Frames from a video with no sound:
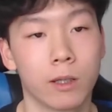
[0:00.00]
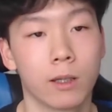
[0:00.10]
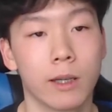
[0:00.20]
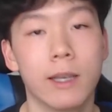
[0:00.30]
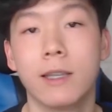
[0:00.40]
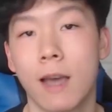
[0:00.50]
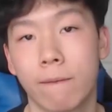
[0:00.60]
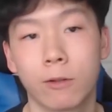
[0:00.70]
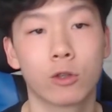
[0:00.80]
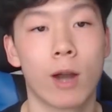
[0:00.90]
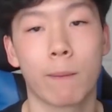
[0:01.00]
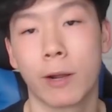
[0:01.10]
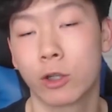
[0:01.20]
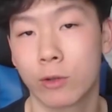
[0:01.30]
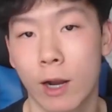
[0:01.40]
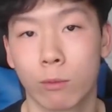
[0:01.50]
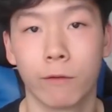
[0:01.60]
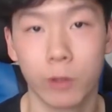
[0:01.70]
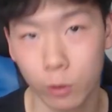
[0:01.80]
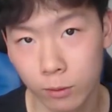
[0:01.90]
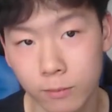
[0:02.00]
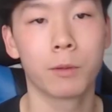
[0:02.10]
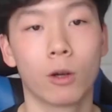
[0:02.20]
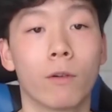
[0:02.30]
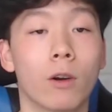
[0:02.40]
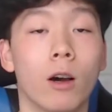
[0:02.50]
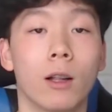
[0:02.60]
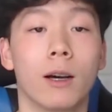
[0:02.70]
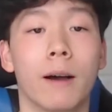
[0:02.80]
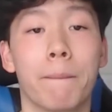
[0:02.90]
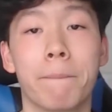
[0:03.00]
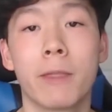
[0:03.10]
in-depth track-by-track review. But overall,